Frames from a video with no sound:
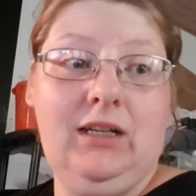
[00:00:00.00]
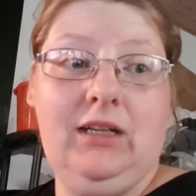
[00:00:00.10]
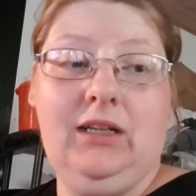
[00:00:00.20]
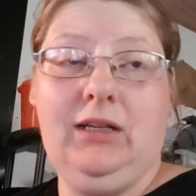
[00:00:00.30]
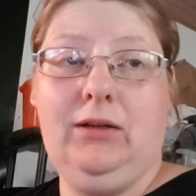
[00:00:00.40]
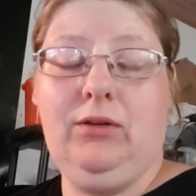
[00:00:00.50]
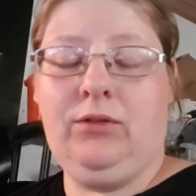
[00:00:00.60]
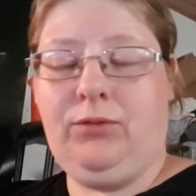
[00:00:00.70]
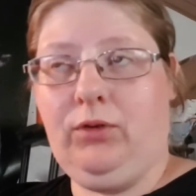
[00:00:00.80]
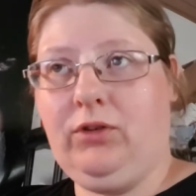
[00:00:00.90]
Uh,
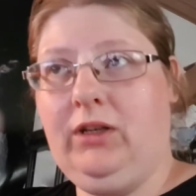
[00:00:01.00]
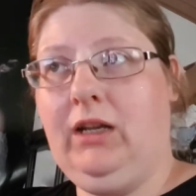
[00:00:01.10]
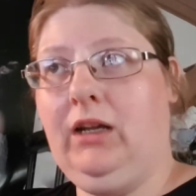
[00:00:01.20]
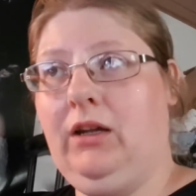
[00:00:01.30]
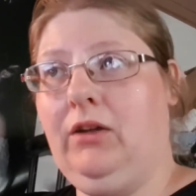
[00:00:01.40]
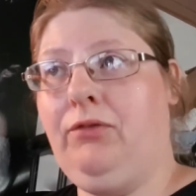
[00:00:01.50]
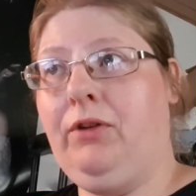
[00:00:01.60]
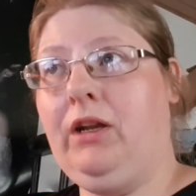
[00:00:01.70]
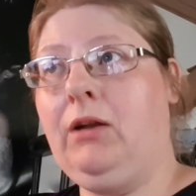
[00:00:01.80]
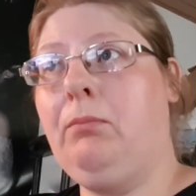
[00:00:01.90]
unfortunately, uh,
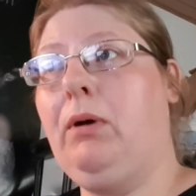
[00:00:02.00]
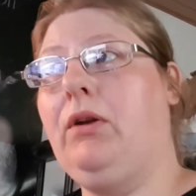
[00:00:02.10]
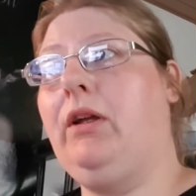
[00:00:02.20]
thinking about